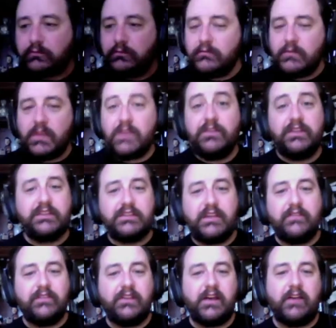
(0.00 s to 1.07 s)
their
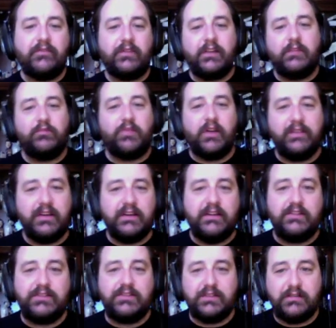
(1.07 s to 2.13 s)
7th offering, the private
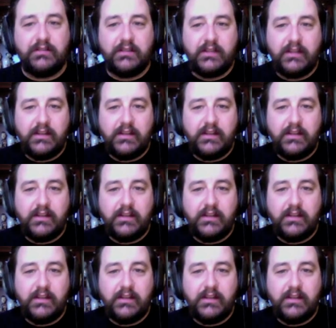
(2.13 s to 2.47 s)
edition.